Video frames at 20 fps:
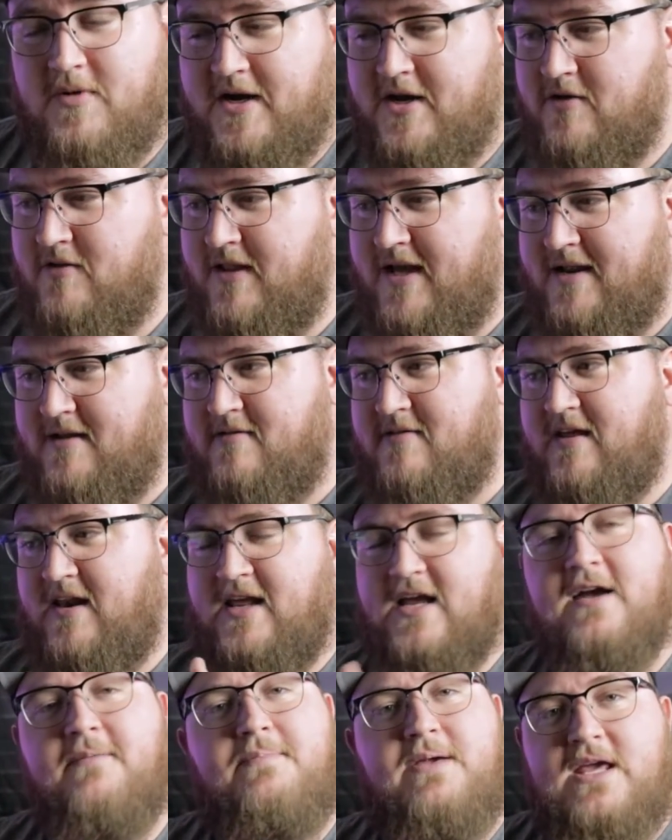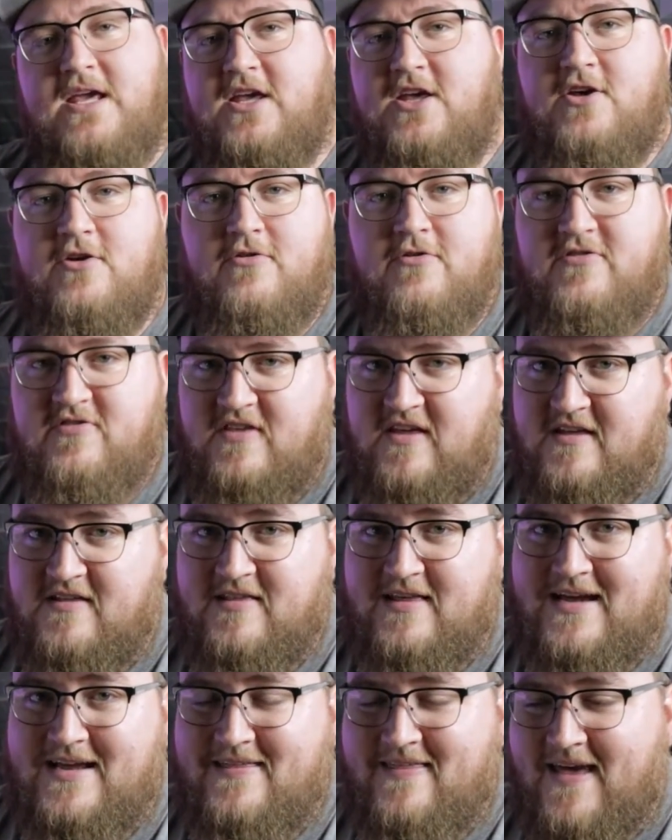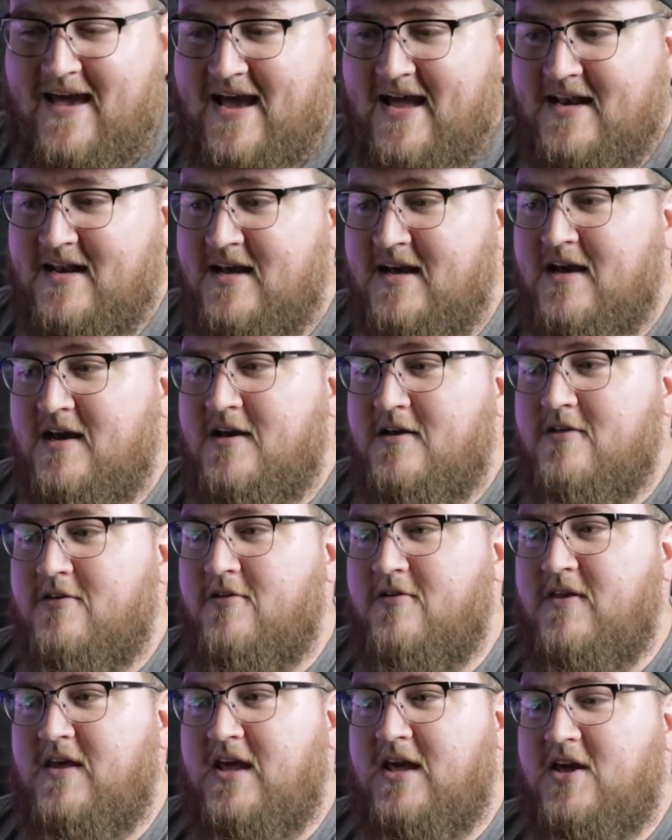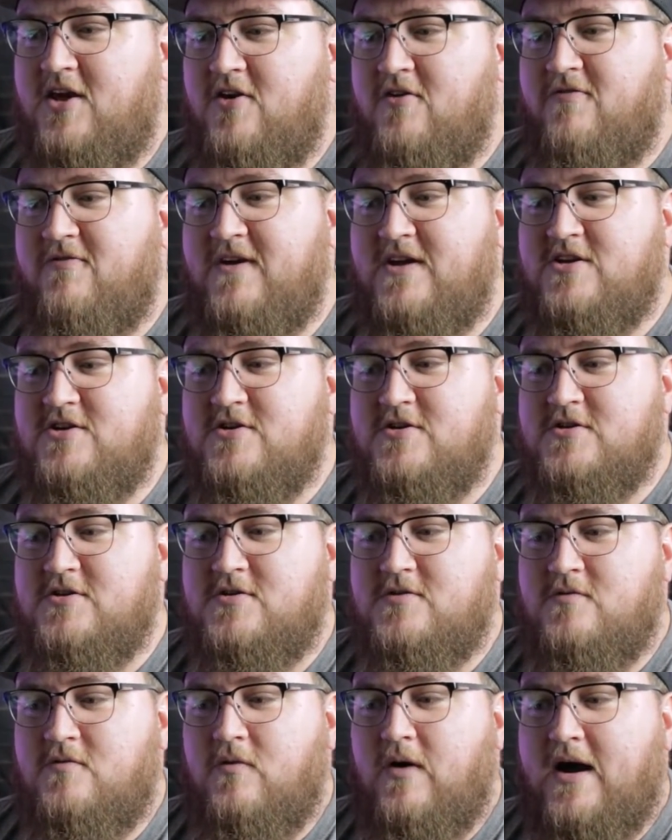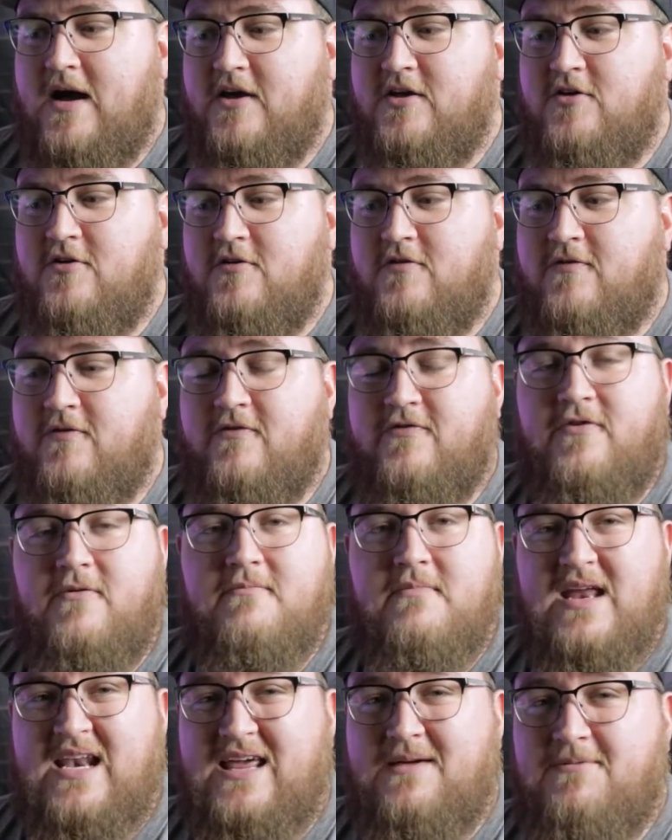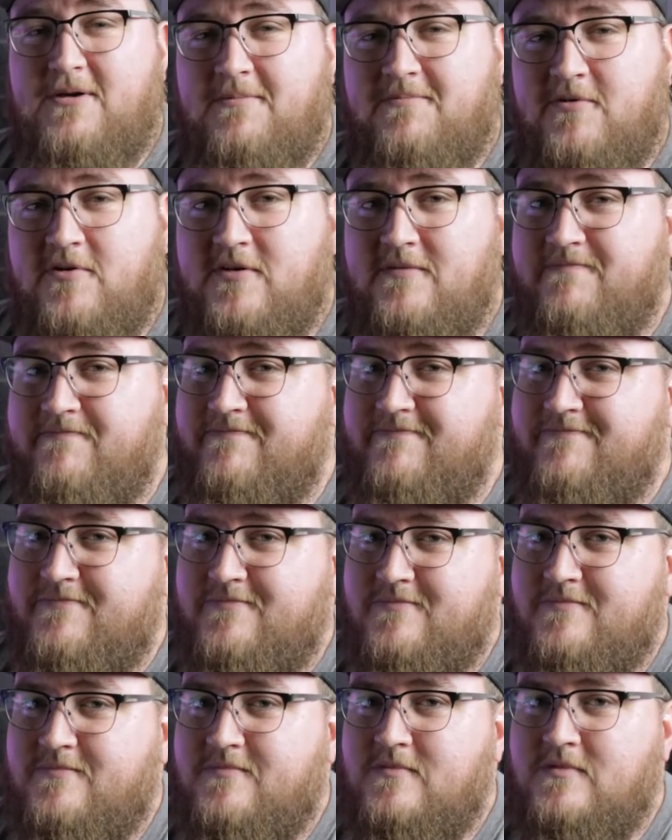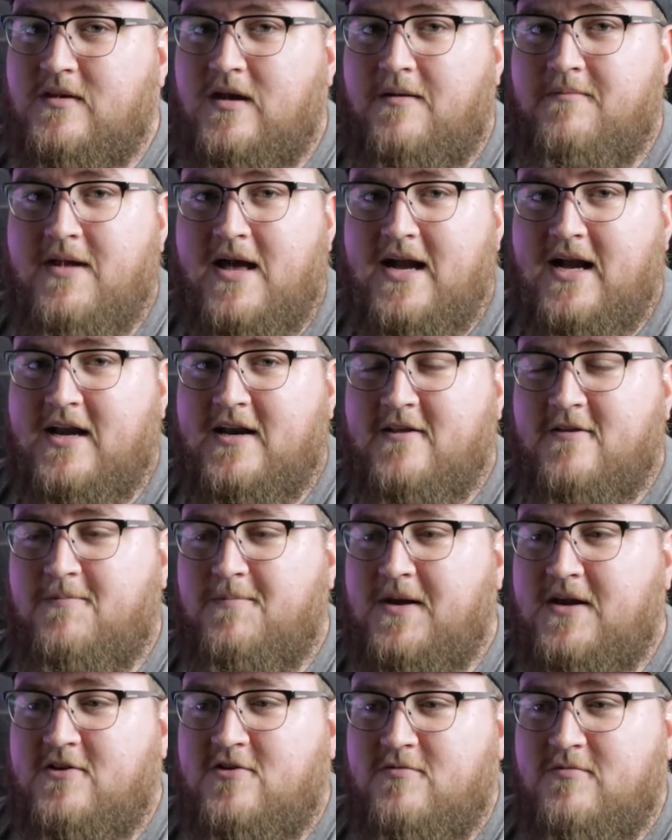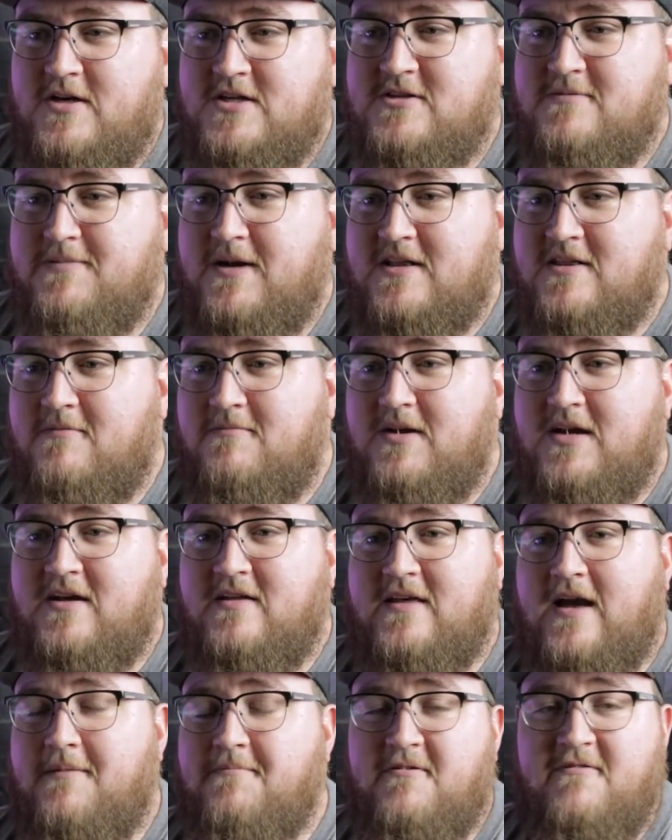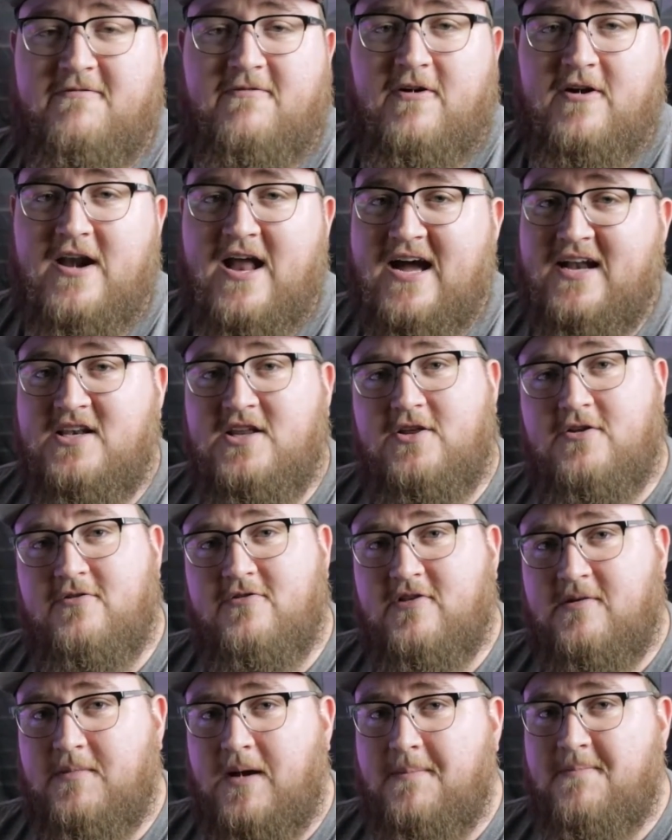I don't like setting up EQs, things like that. So the EQ features, while useful for many people, I'm not going to speak too much about them because I prefer not to use them.